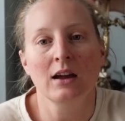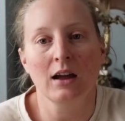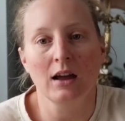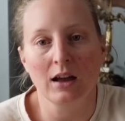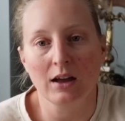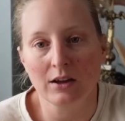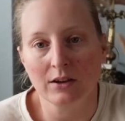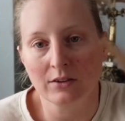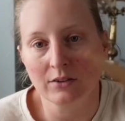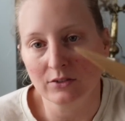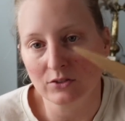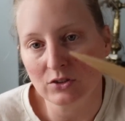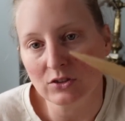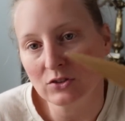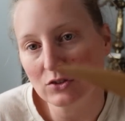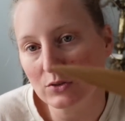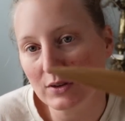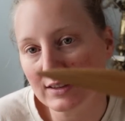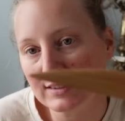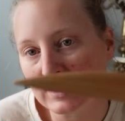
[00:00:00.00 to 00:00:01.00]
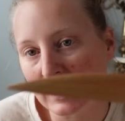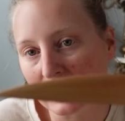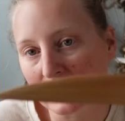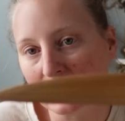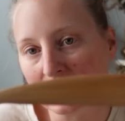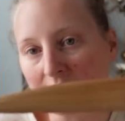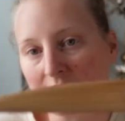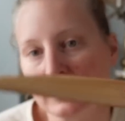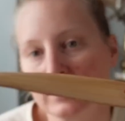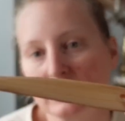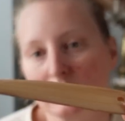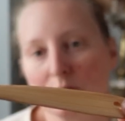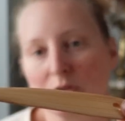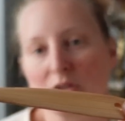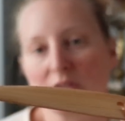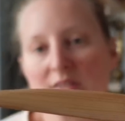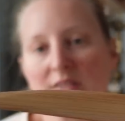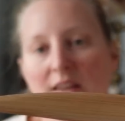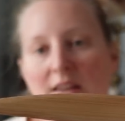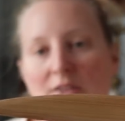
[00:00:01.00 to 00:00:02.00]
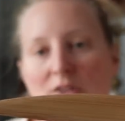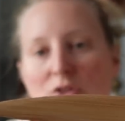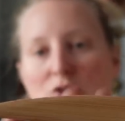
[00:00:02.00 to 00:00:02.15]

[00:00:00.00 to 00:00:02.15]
to do exactly this, which is like to